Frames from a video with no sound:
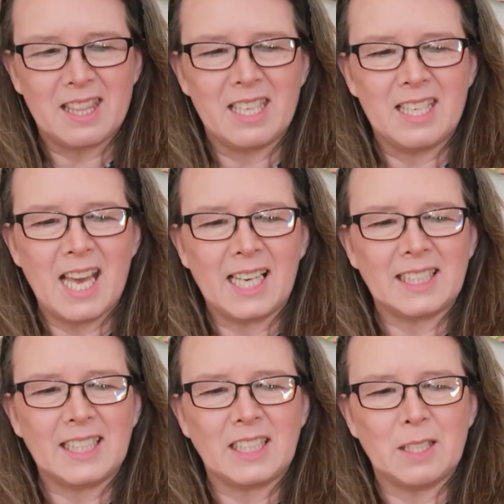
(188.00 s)
The
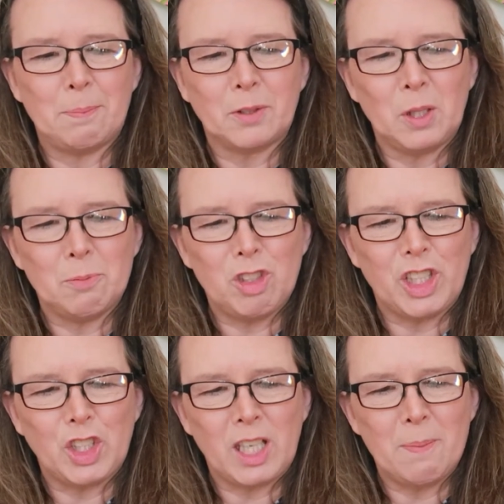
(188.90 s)
next is the Blueberry
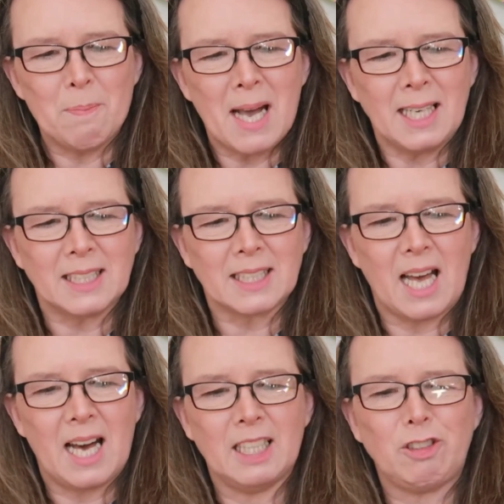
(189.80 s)
Sheet Mask,
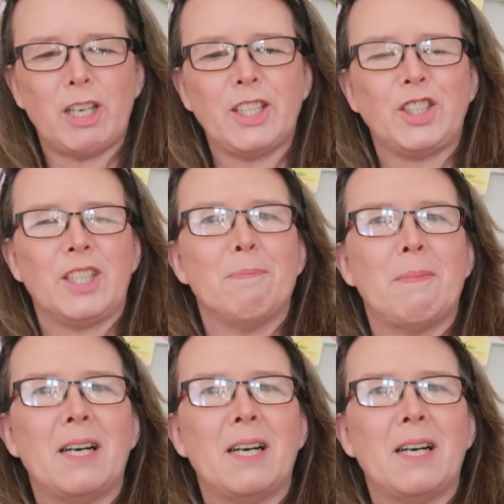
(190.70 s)
Hydration and